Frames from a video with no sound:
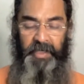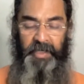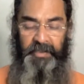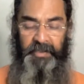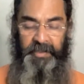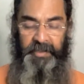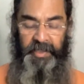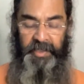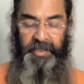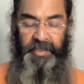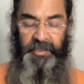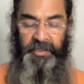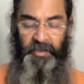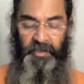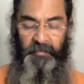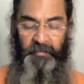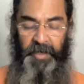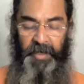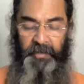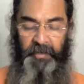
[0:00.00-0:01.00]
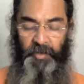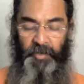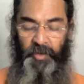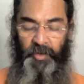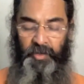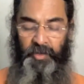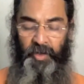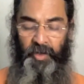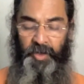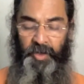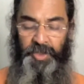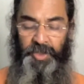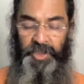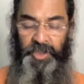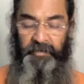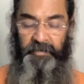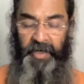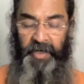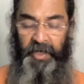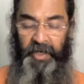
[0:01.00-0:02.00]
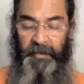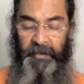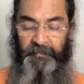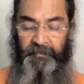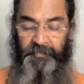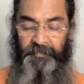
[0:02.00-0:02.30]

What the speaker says: as that he's compatible with Lord Shiva.